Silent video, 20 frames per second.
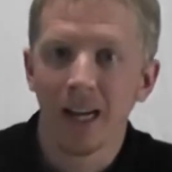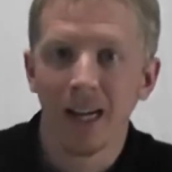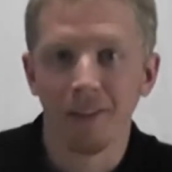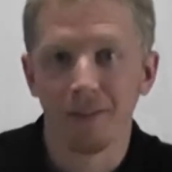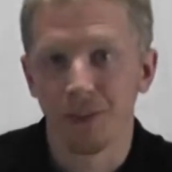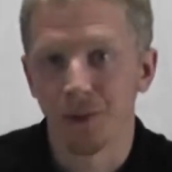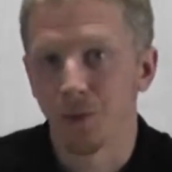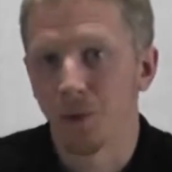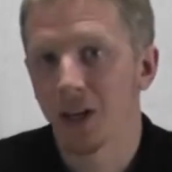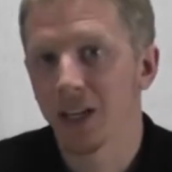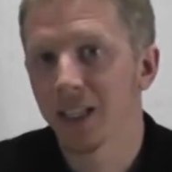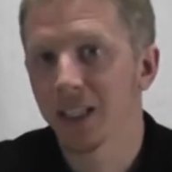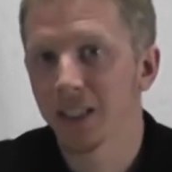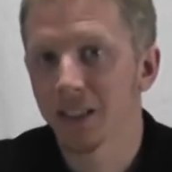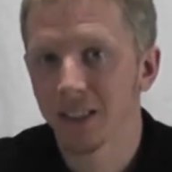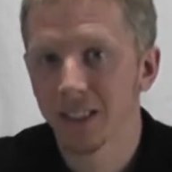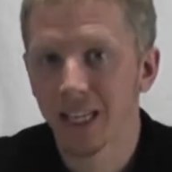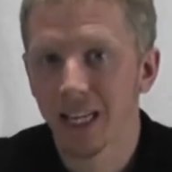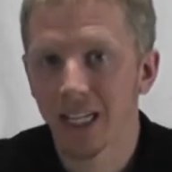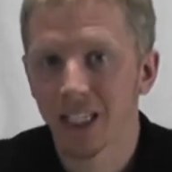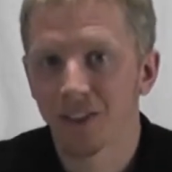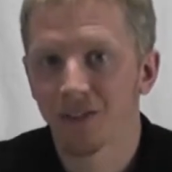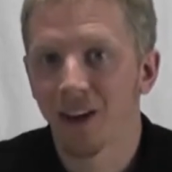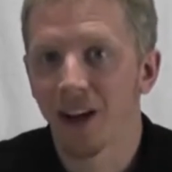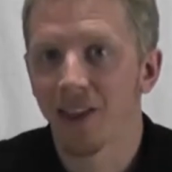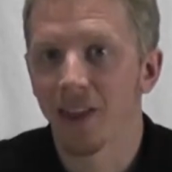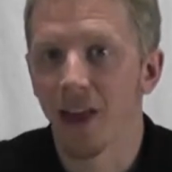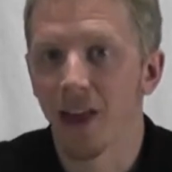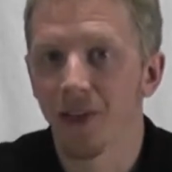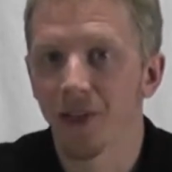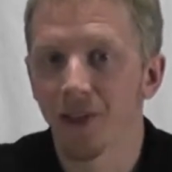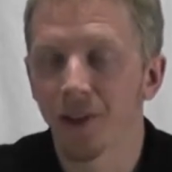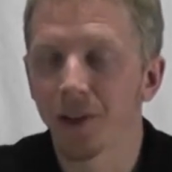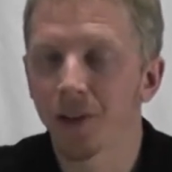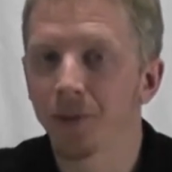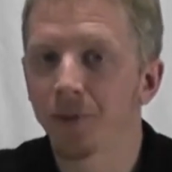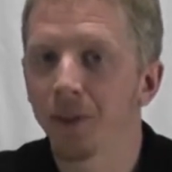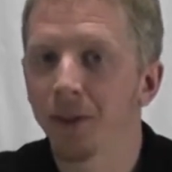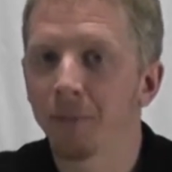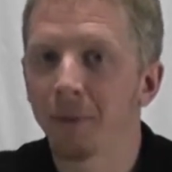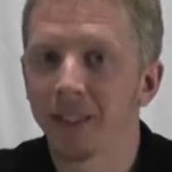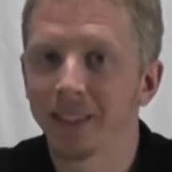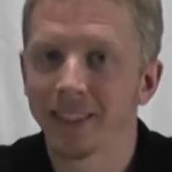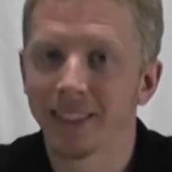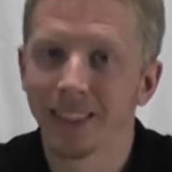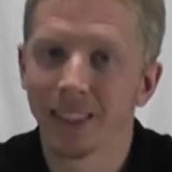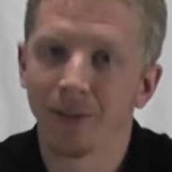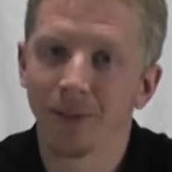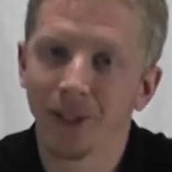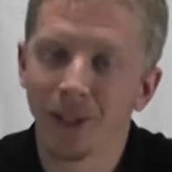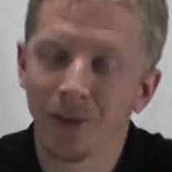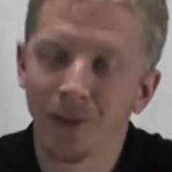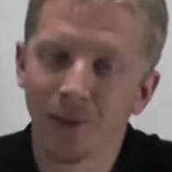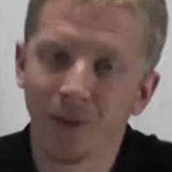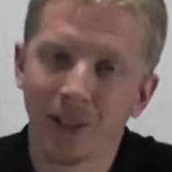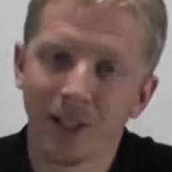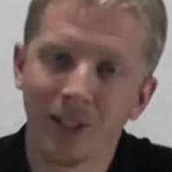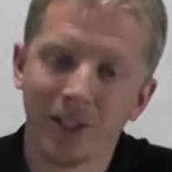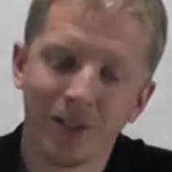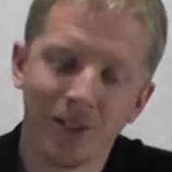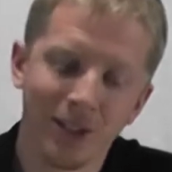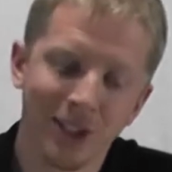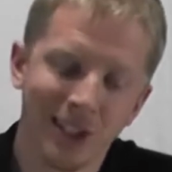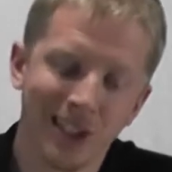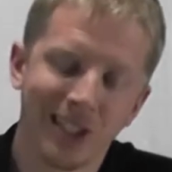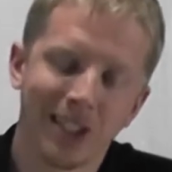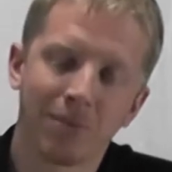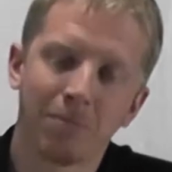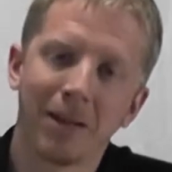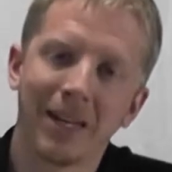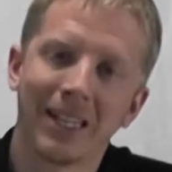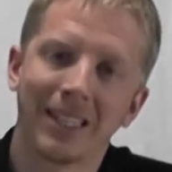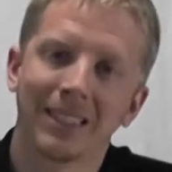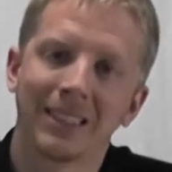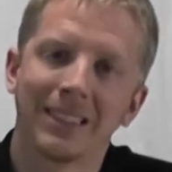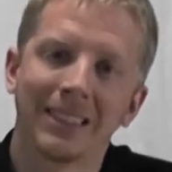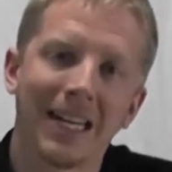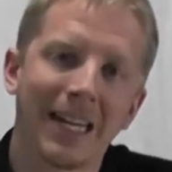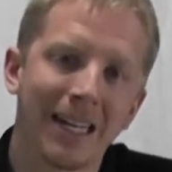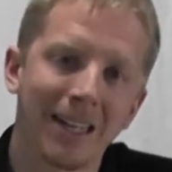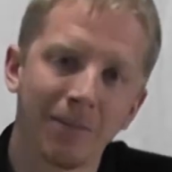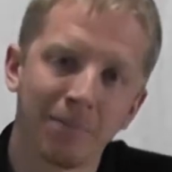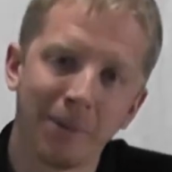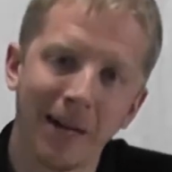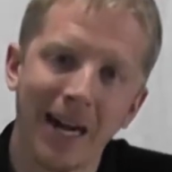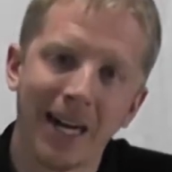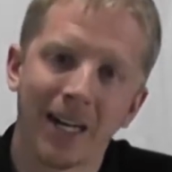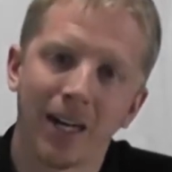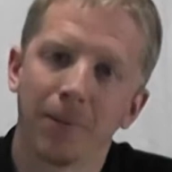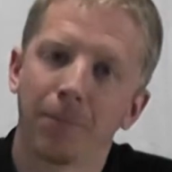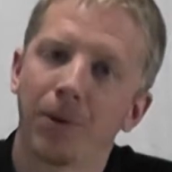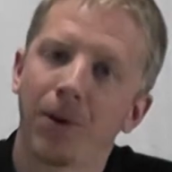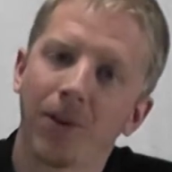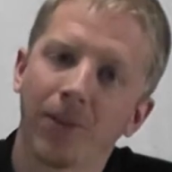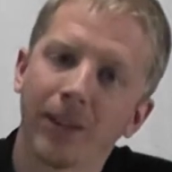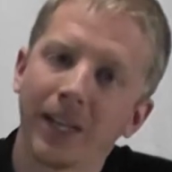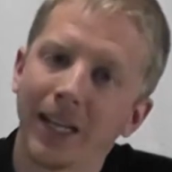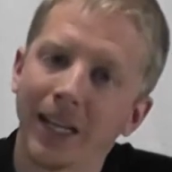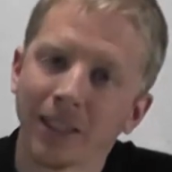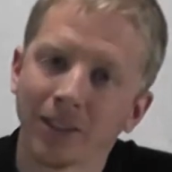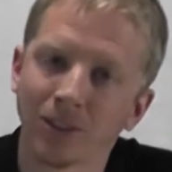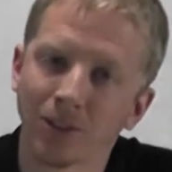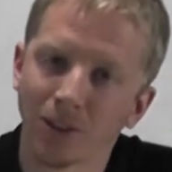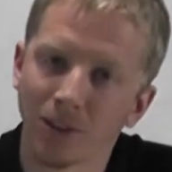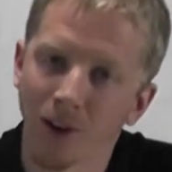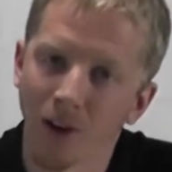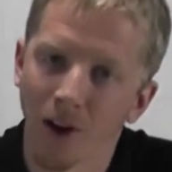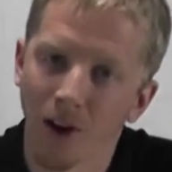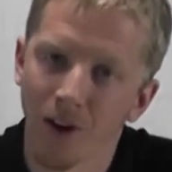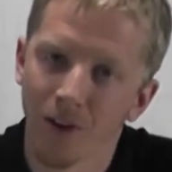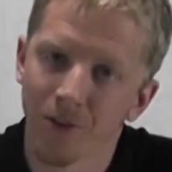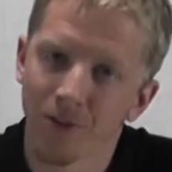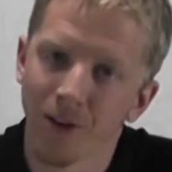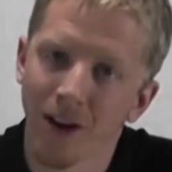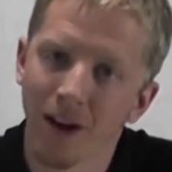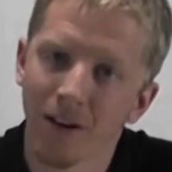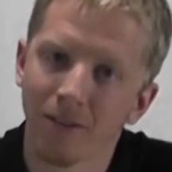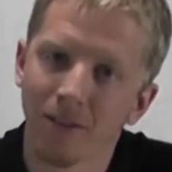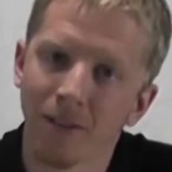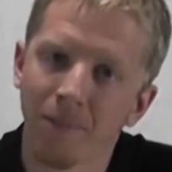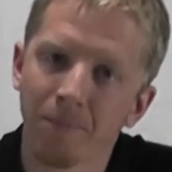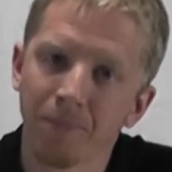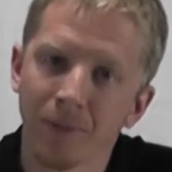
If you wanted to satisfy that third one, basically what you would want to do is just make a second backup on that external hard drive.